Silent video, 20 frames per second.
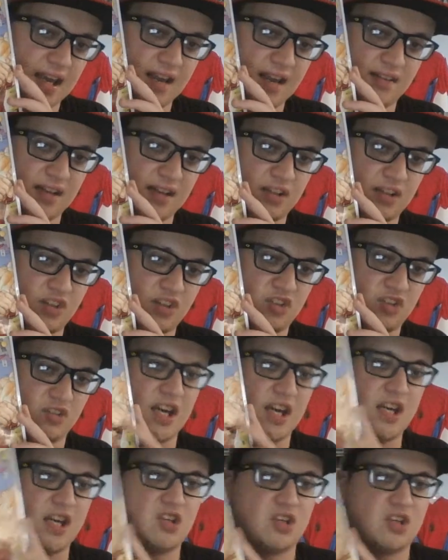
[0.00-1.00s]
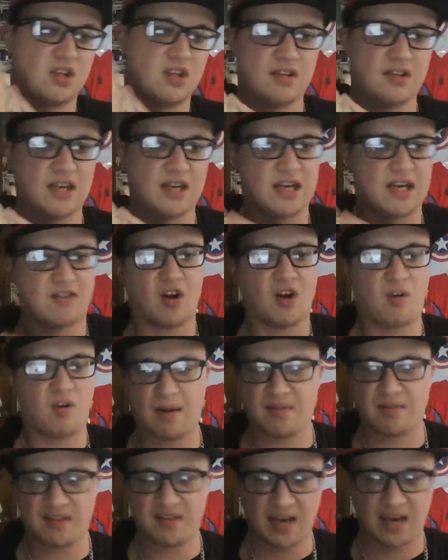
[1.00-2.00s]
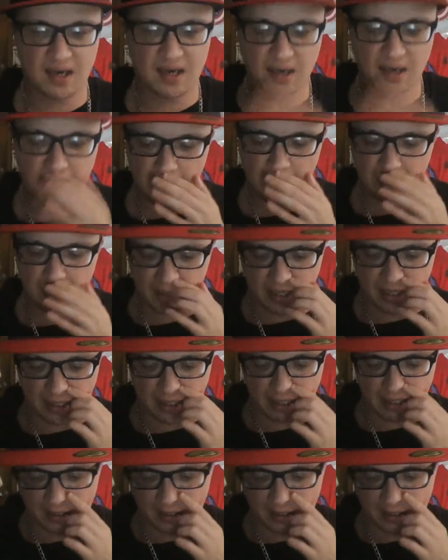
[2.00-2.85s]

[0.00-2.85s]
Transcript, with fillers: guess, Doctor Strange. I don't know what I'm saying but